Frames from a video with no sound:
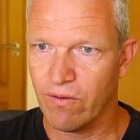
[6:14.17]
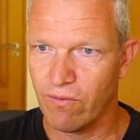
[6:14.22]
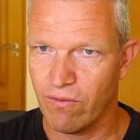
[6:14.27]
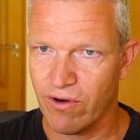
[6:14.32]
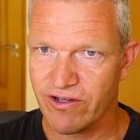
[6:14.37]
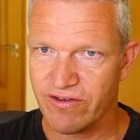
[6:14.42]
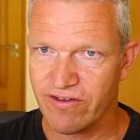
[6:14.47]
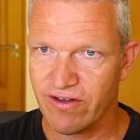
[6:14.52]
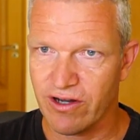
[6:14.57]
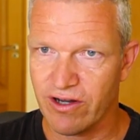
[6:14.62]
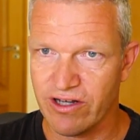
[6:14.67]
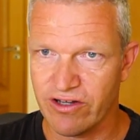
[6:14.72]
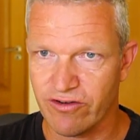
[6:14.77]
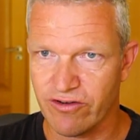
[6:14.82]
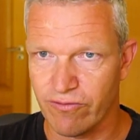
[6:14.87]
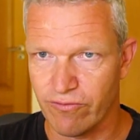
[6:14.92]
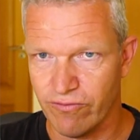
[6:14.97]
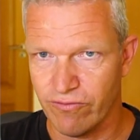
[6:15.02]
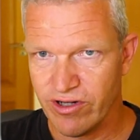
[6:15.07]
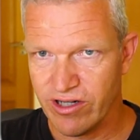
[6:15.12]
What is
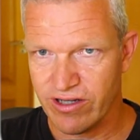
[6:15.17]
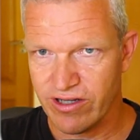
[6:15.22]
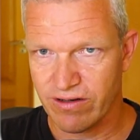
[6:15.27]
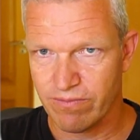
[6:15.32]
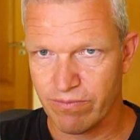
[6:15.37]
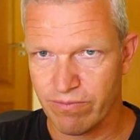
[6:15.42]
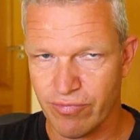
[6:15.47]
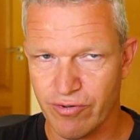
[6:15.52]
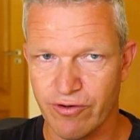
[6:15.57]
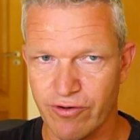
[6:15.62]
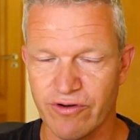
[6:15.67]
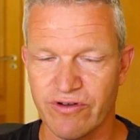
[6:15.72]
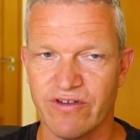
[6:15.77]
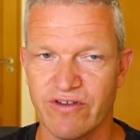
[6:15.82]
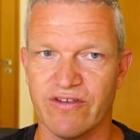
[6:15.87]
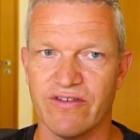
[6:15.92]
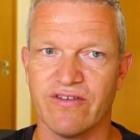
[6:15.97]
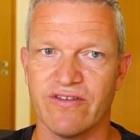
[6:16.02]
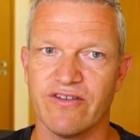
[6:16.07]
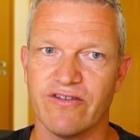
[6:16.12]
really
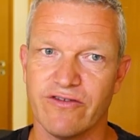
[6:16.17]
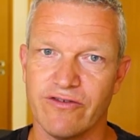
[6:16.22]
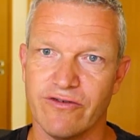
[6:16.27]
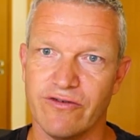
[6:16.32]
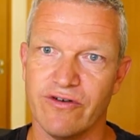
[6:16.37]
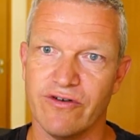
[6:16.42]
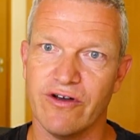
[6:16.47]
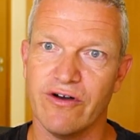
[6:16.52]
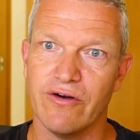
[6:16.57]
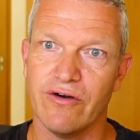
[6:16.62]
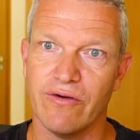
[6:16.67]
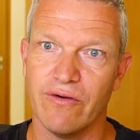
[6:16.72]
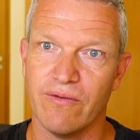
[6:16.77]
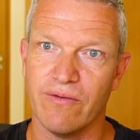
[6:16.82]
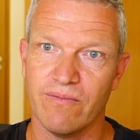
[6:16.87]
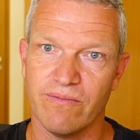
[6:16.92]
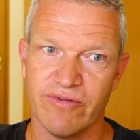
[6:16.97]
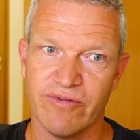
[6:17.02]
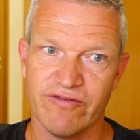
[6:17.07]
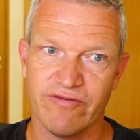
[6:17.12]
important to know
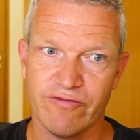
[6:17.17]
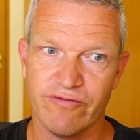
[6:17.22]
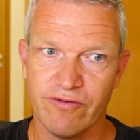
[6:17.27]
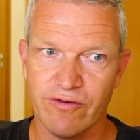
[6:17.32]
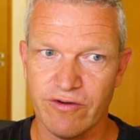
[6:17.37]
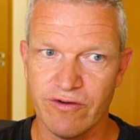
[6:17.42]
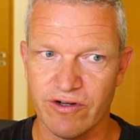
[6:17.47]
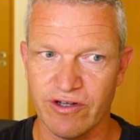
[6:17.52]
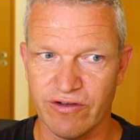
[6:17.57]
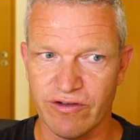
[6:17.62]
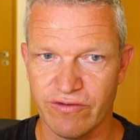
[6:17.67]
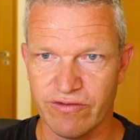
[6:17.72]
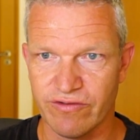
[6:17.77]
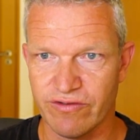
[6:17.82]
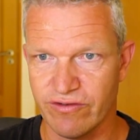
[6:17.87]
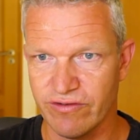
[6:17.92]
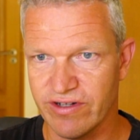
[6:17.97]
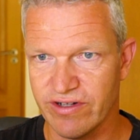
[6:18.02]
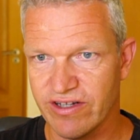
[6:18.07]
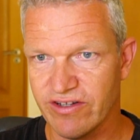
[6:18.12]
before you
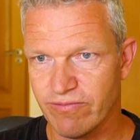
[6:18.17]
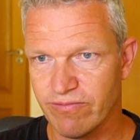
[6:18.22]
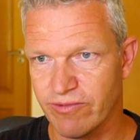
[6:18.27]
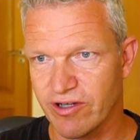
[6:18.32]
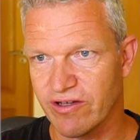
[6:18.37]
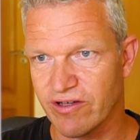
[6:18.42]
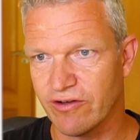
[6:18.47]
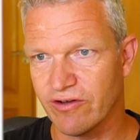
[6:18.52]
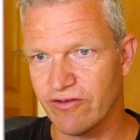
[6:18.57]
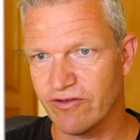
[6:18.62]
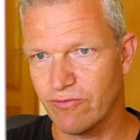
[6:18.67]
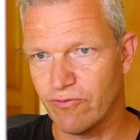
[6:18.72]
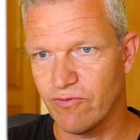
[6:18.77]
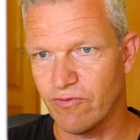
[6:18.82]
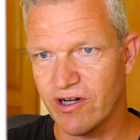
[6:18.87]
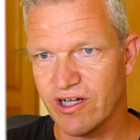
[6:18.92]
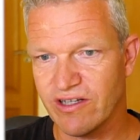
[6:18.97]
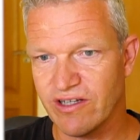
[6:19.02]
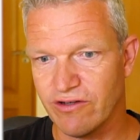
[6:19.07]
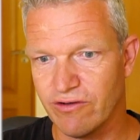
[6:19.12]
do this, because
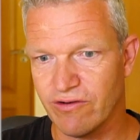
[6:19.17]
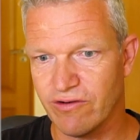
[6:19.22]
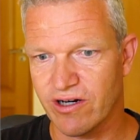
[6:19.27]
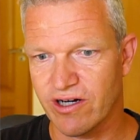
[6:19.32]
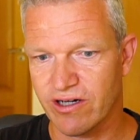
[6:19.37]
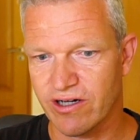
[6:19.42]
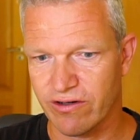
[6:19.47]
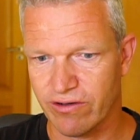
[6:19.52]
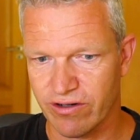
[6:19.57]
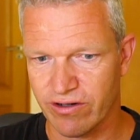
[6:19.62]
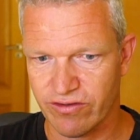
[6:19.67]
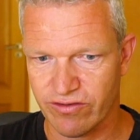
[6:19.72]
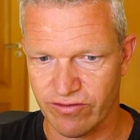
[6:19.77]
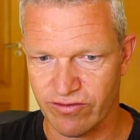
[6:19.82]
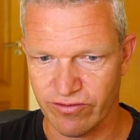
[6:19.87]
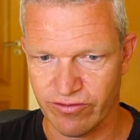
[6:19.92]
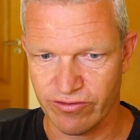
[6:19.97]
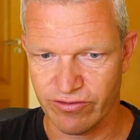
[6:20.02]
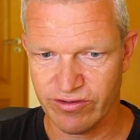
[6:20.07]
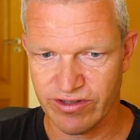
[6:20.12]
when you are going to
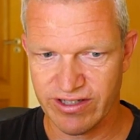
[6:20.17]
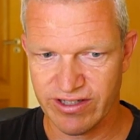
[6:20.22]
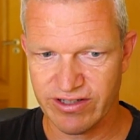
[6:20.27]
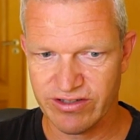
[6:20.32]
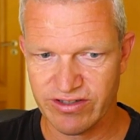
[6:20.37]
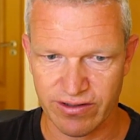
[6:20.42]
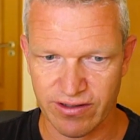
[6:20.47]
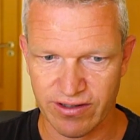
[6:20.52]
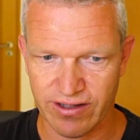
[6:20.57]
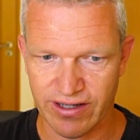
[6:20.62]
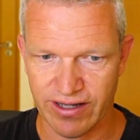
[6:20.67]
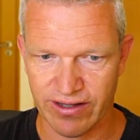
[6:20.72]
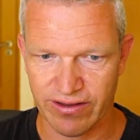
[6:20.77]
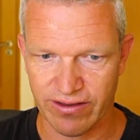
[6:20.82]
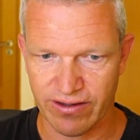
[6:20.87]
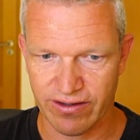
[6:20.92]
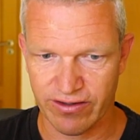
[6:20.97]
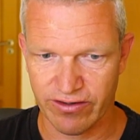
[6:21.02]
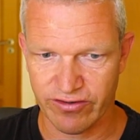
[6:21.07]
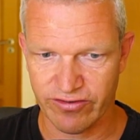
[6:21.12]
do this, you
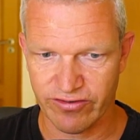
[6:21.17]
can